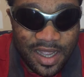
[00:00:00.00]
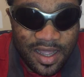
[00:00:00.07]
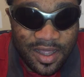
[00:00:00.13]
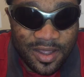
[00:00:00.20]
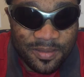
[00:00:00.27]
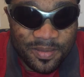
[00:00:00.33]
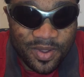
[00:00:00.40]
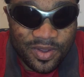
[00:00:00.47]

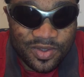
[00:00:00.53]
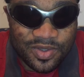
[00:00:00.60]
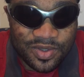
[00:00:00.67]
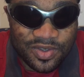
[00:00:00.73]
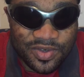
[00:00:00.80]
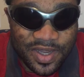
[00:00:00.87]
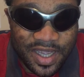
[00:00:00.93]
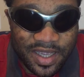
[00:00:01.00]

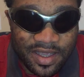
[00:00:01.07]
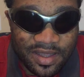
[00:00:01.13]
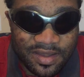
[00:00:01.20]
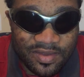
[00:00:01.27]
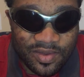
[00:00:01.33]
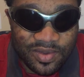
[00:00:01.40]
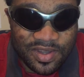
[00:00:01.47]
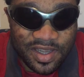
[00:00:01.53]
also try
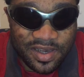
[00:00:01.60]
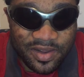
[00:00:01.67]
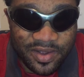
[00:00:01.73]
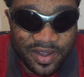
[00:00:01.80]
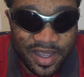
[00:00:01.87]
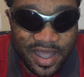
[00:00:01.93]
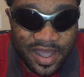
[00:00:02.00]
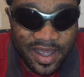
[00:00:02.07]
to tell
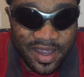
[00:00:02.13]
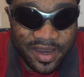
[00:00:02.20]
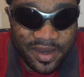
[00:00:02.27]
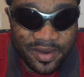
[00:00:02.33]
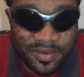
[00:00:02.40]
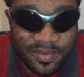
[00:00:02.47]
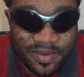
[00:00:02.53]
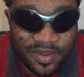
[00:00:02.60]
your
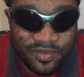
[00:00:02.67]
guy